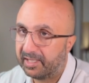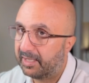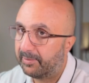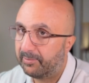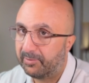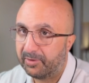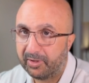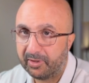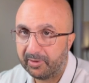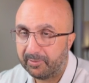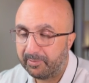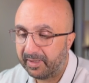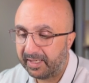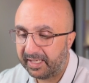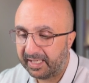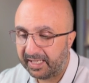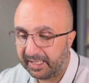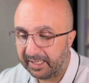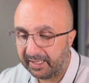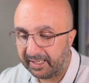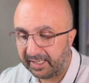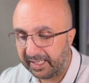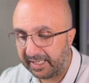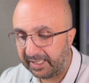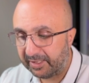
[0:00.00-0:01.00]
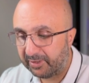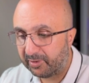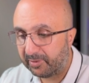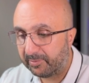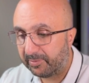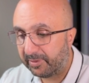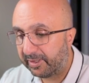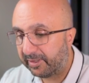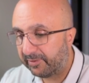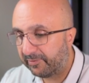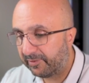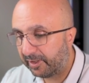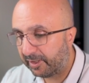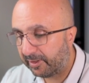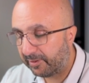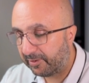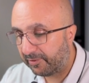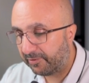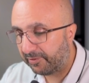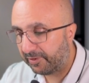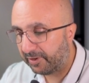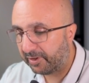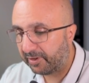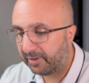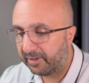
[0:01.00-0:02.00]
I'm not making it a let, I'm not making it a
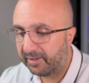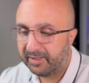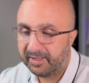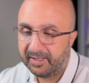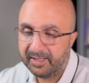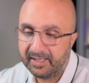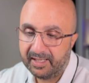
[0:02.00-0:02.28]
var.